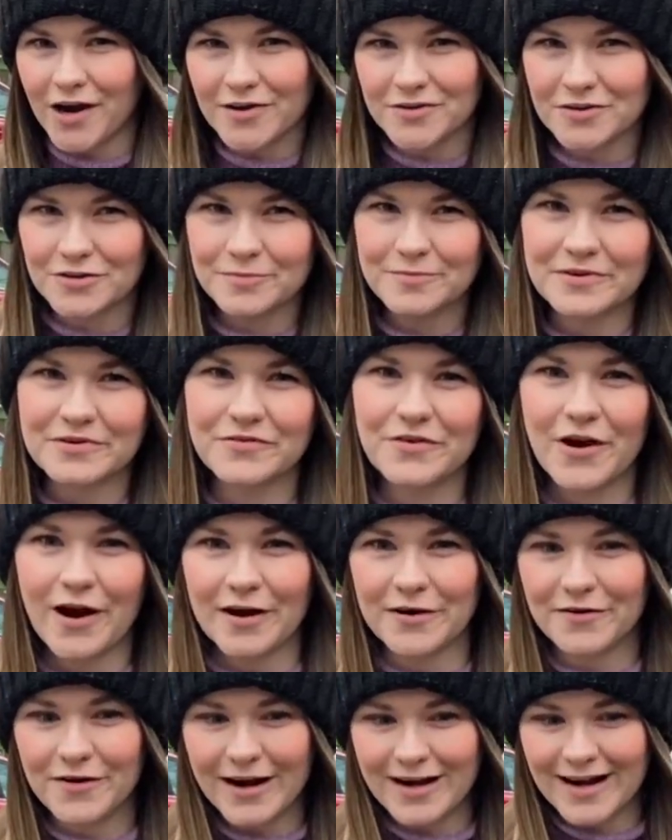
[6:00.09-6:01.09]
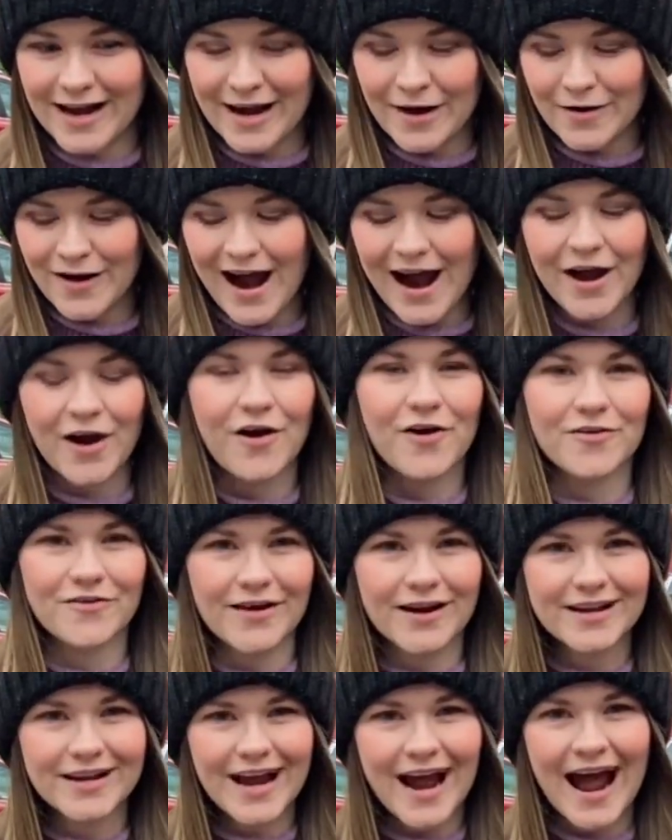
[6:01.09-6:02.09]
a little bit of credit right now. I
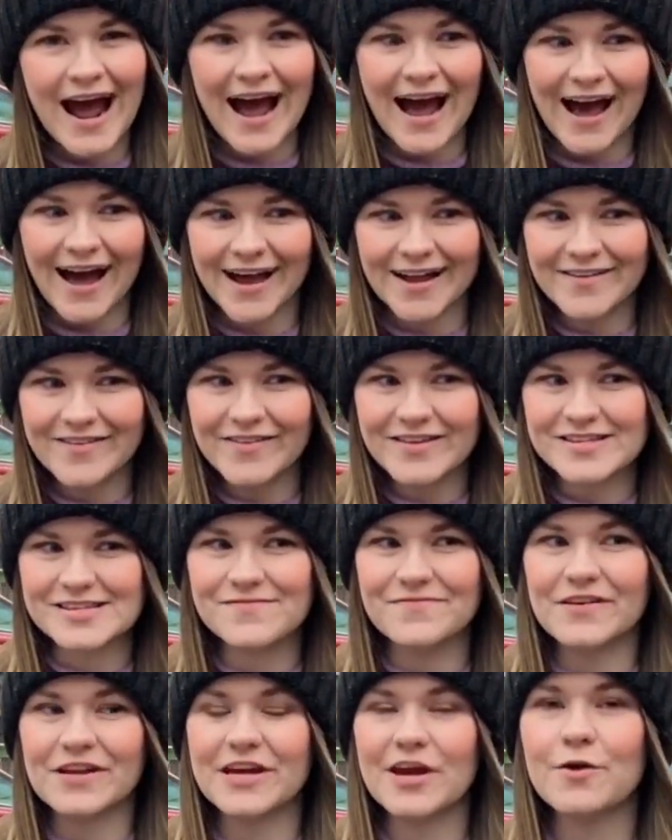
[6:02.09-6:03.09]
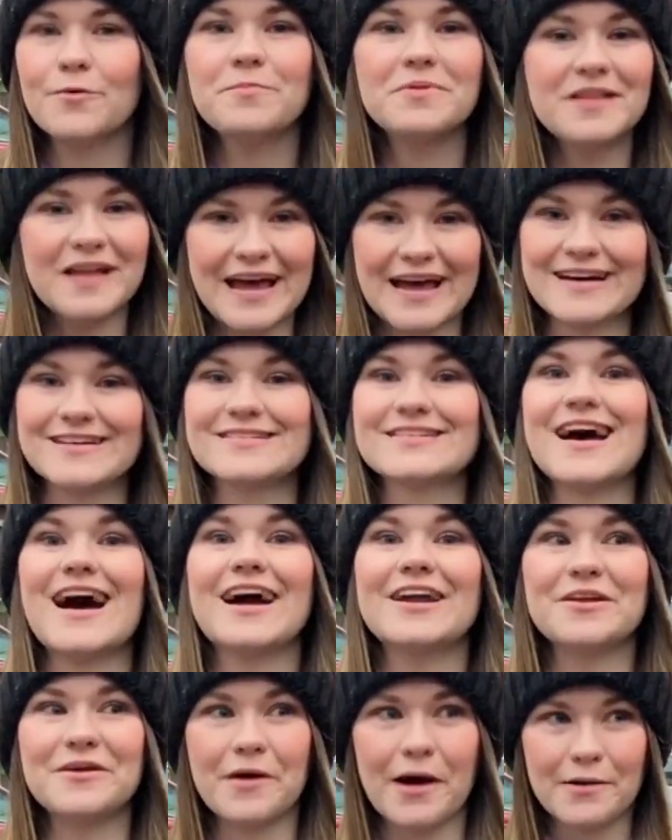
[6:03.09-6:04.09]
already had this video planned. I
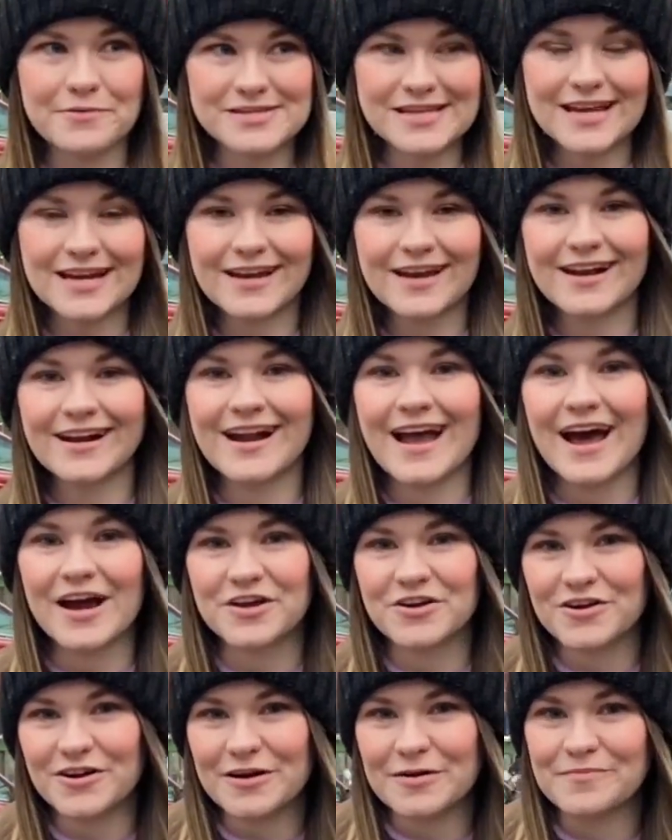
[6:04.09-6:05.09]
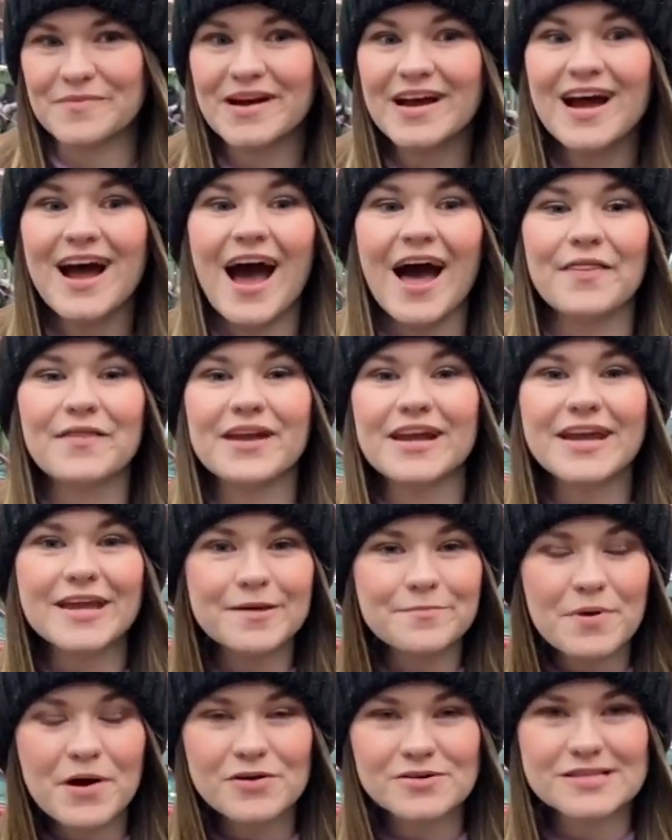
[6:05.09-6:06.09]
knew I was going to get an egg cream, and then he
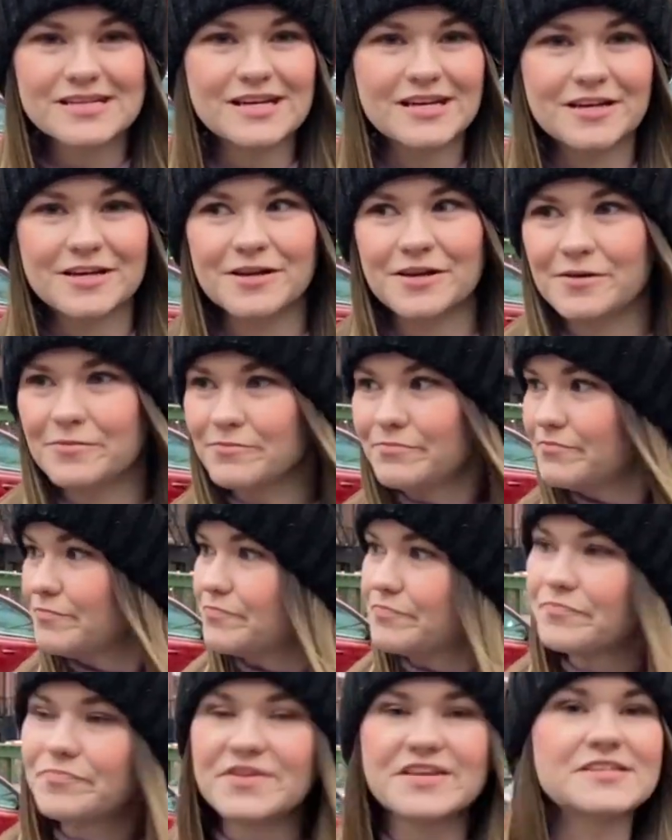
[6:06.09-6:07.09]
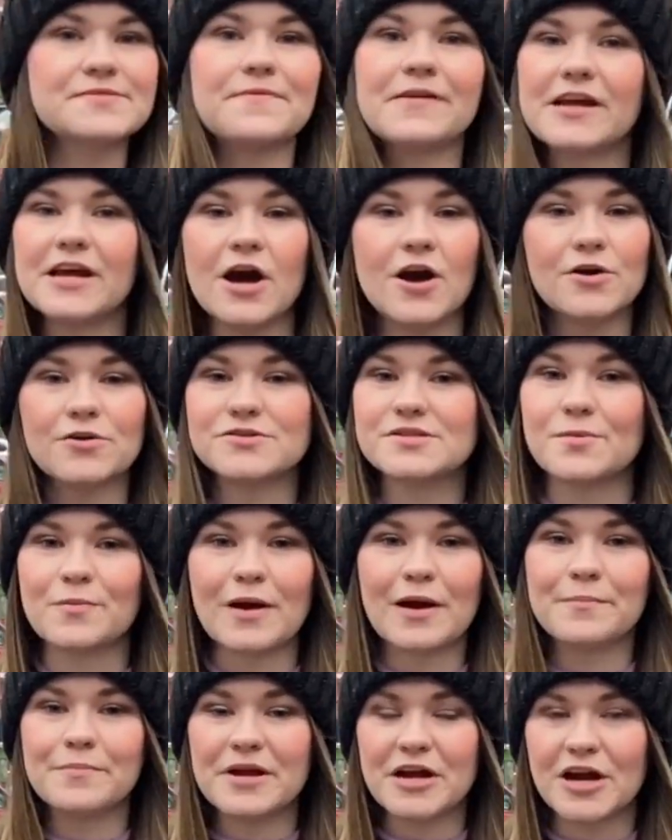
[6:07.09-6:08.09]
posted this video
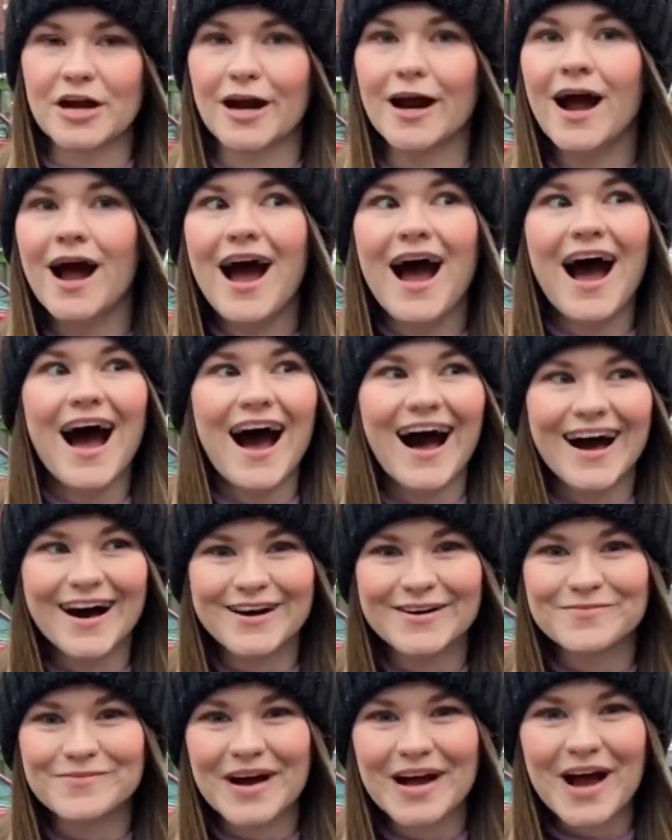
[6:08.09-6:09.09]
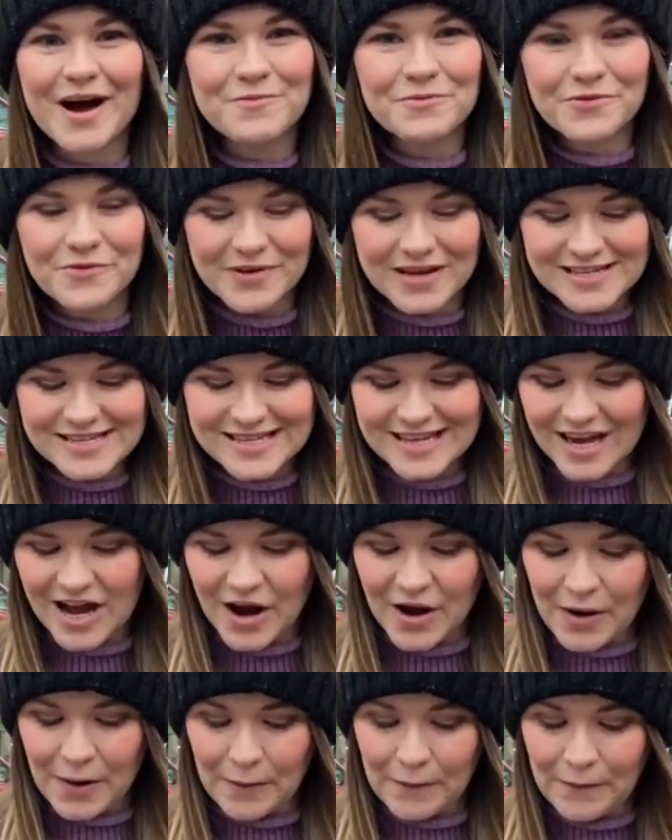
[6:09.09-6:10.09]
somewhere up here a couple weeks
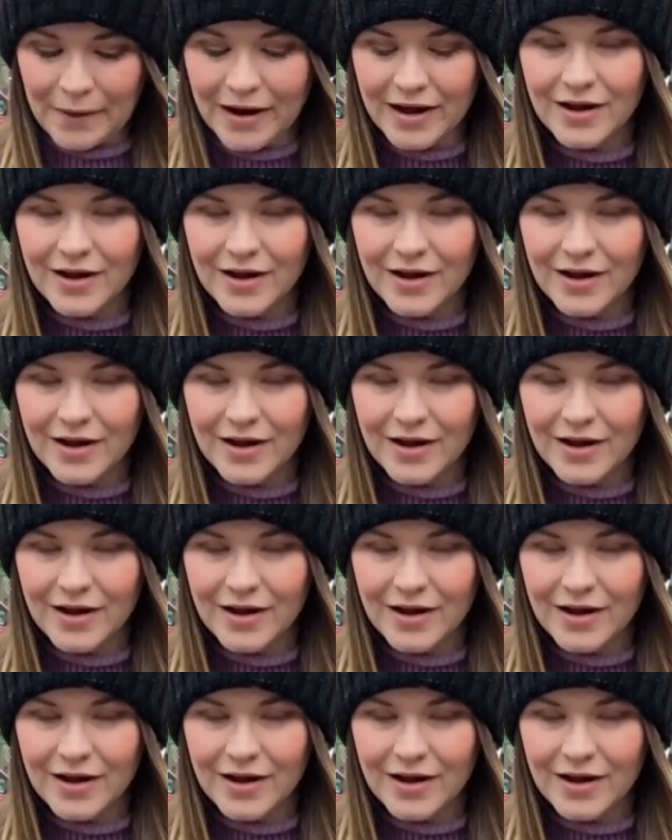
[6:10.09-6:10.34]
ago